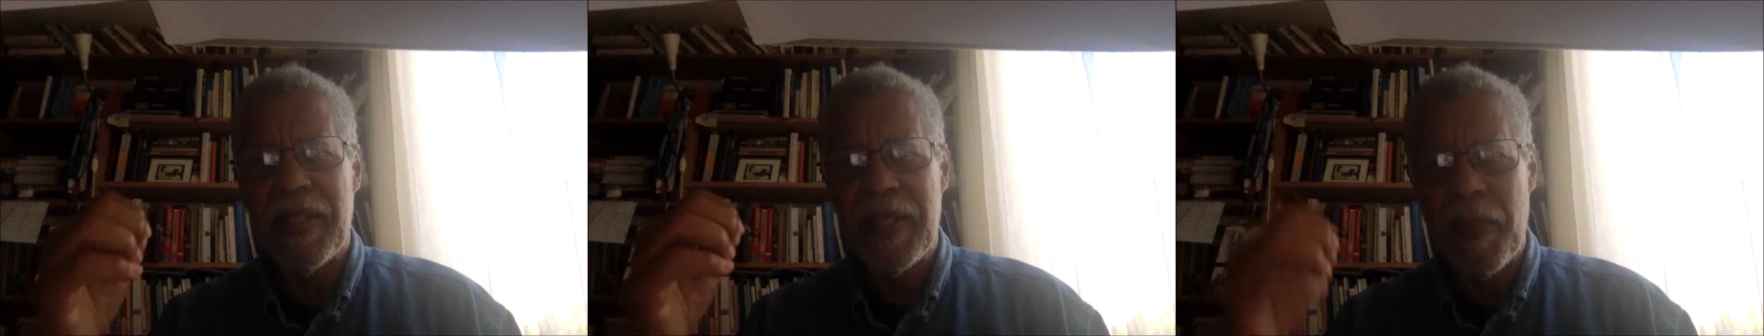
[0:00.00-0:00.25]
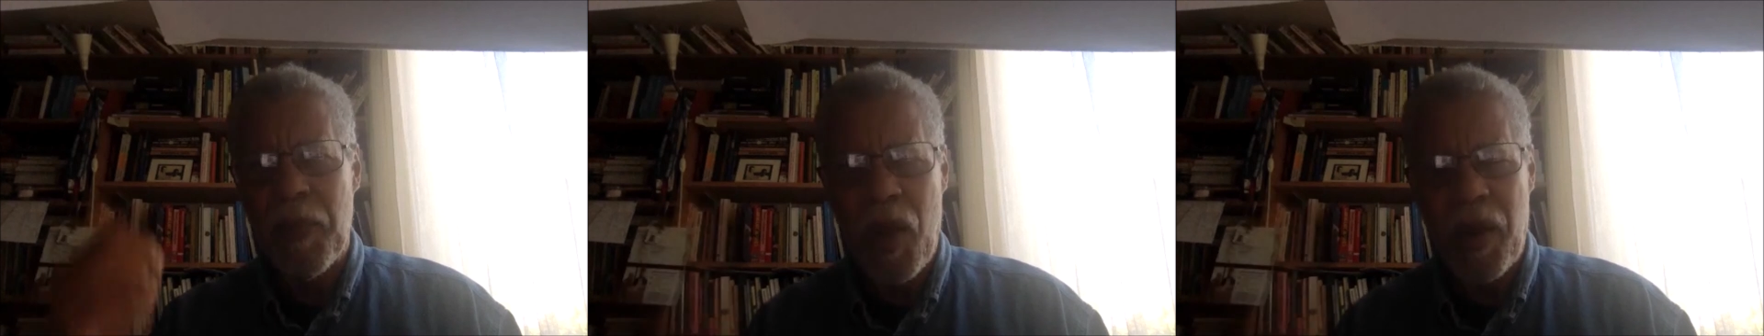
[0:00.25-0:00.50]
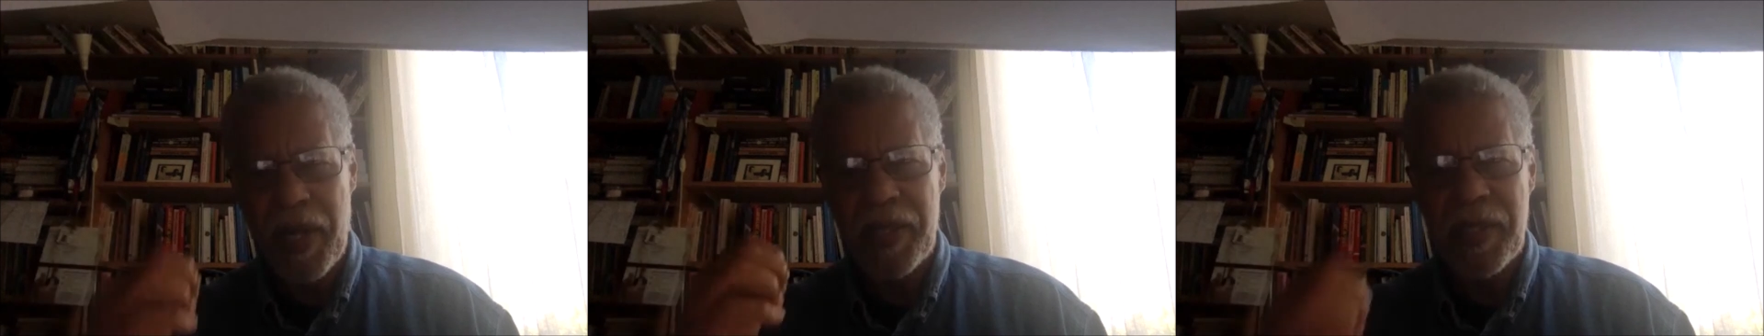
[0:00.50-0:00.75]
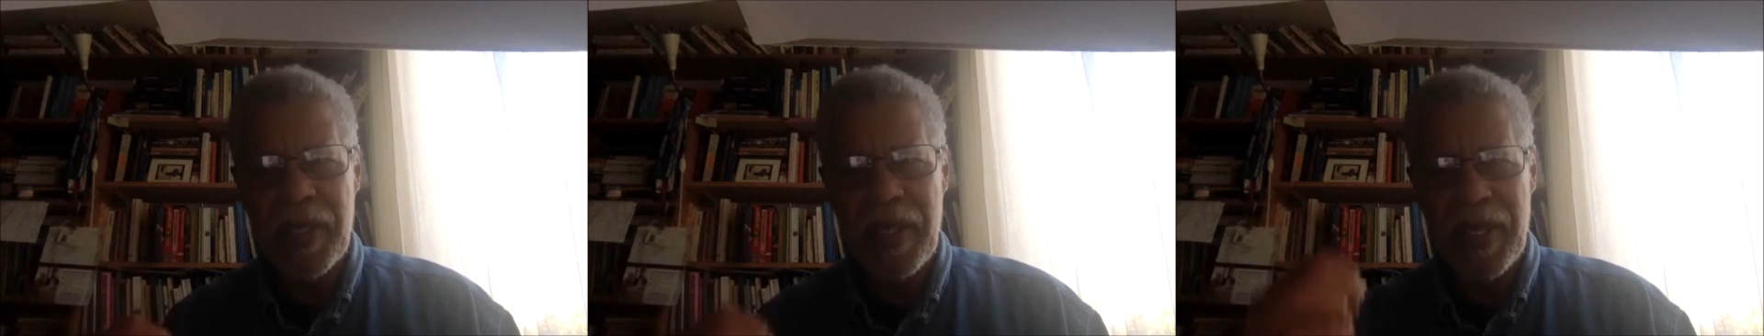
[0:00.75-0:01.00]

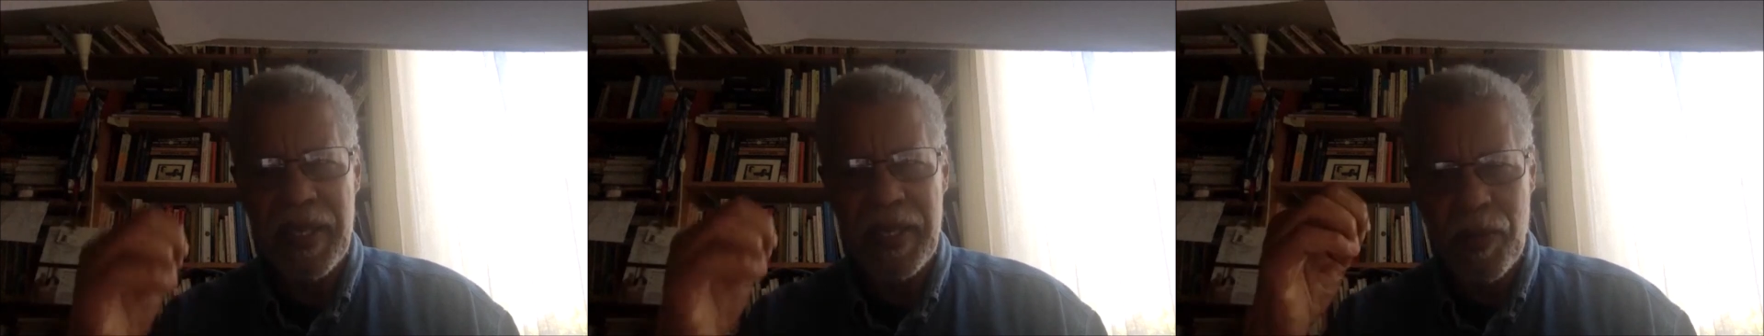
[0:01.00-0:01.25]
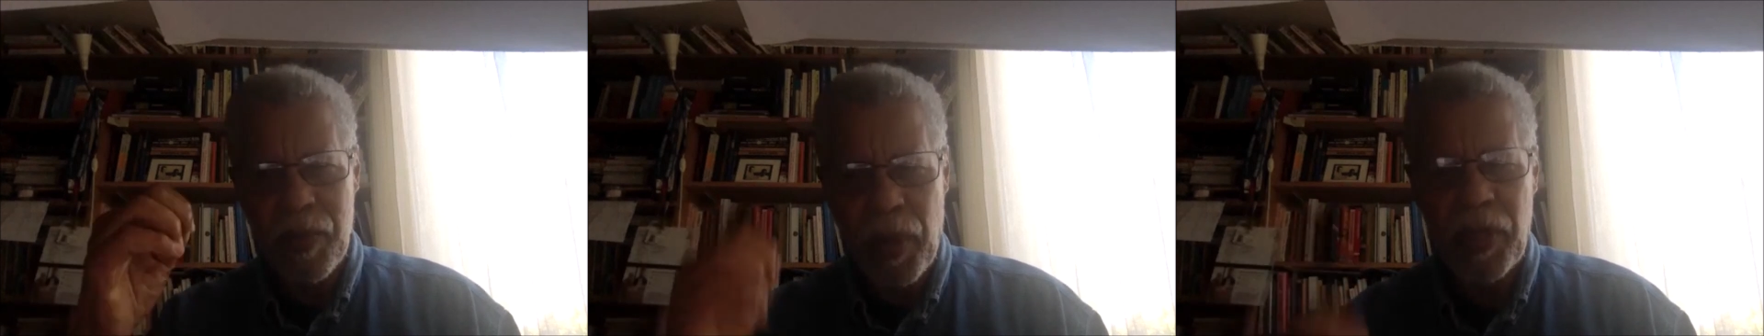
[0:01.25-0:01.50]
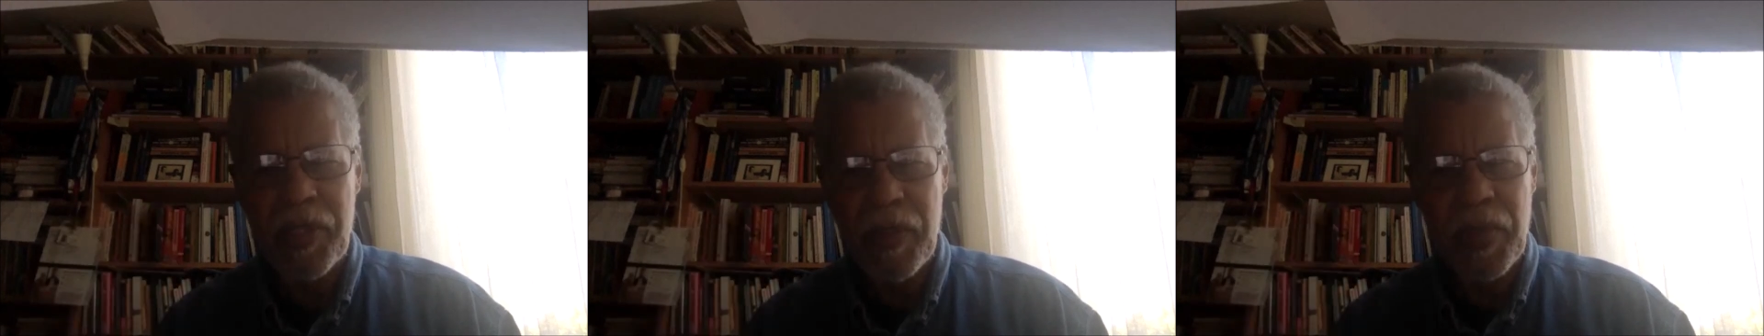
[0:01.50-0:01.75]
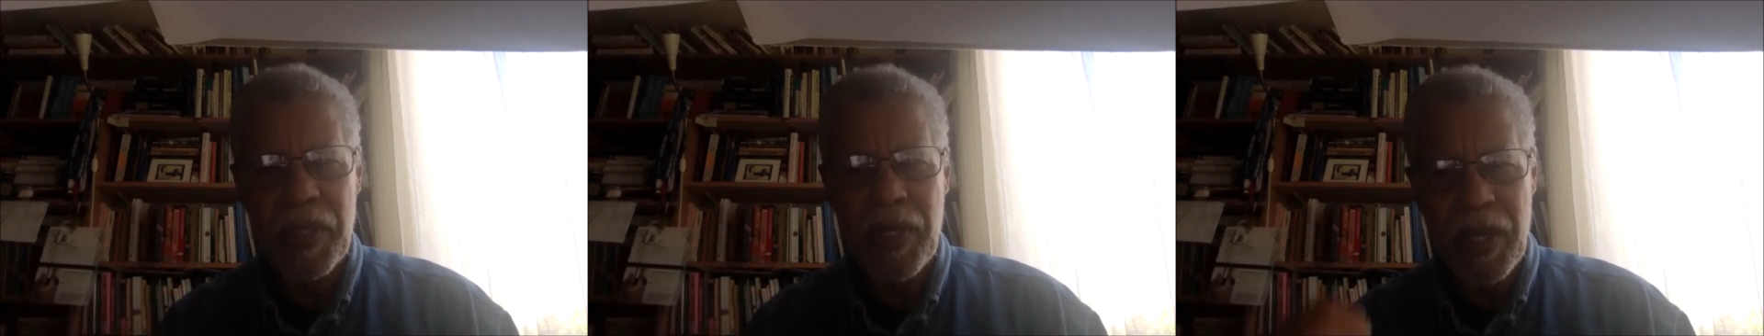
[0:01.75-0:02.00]
democracy is
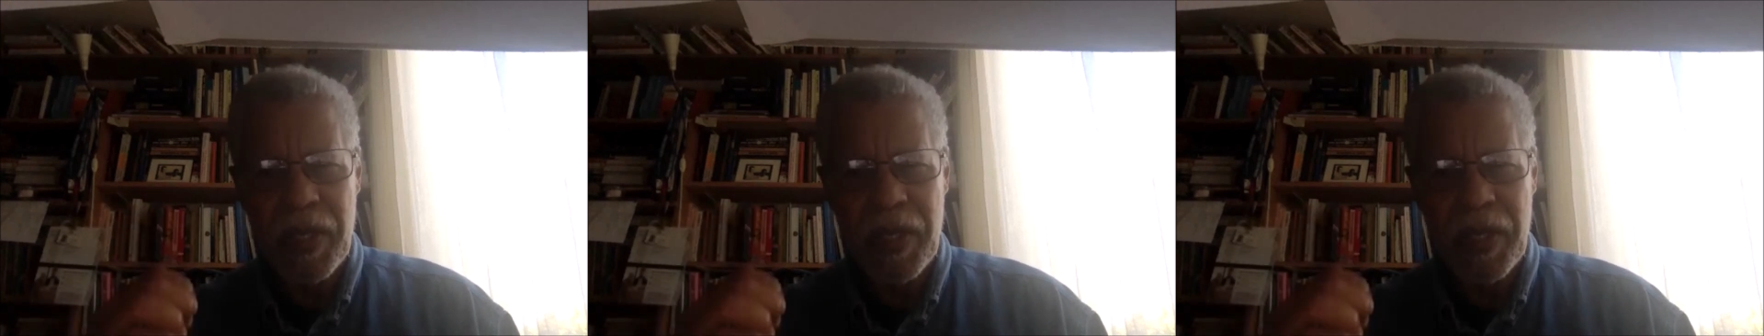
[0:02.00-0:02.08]
possible